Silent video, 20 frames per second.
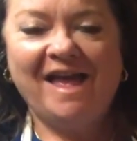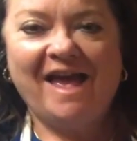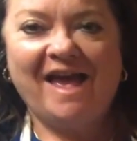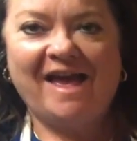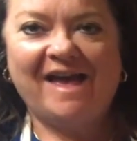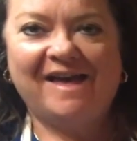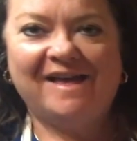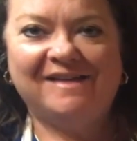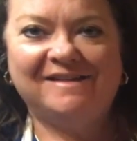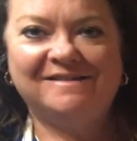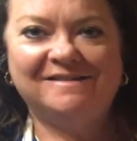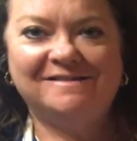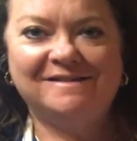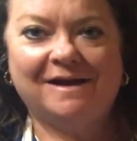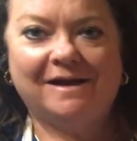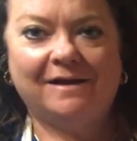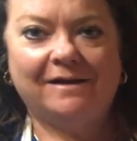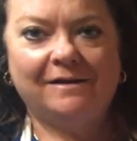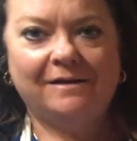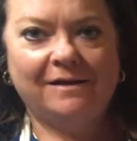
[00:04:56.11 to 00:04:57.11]
and
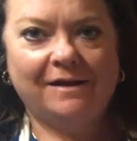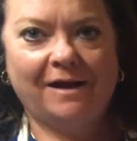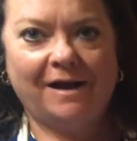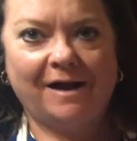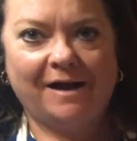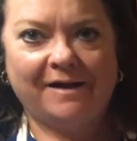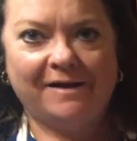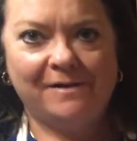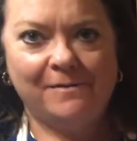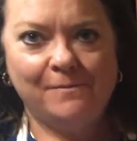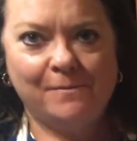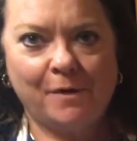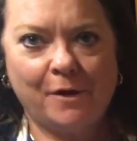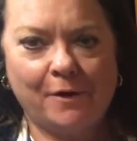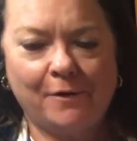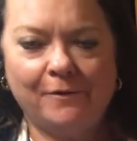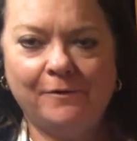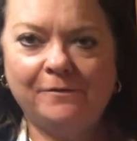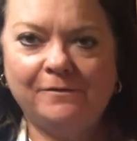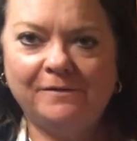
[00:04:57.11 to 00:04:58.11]
I am
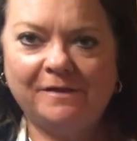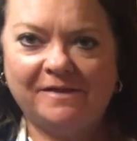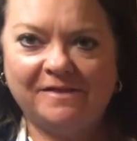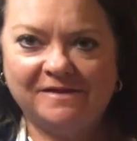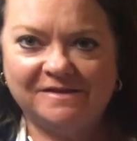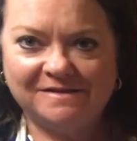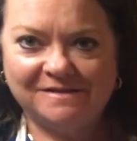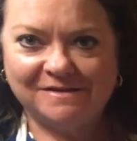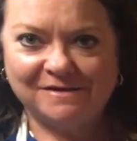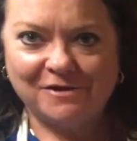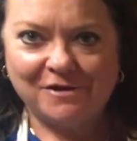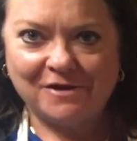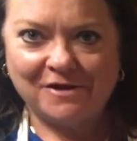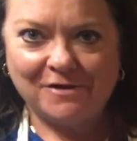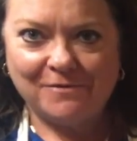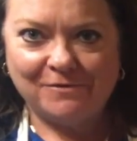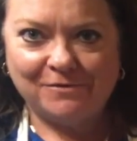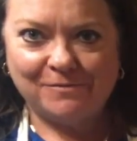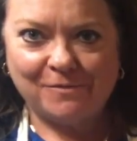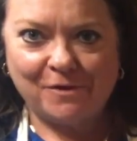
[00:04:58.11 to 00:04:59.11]
Mo, and this is Cooking
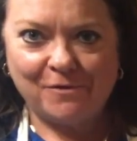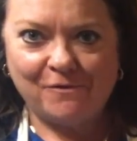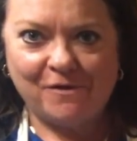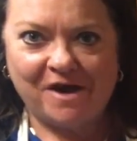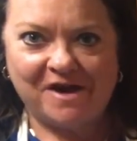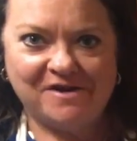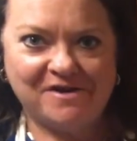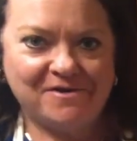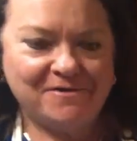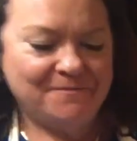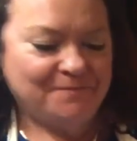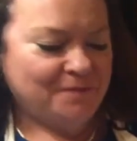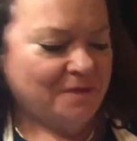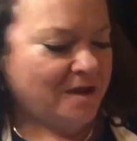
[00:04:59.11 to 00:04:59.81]
with MoWino.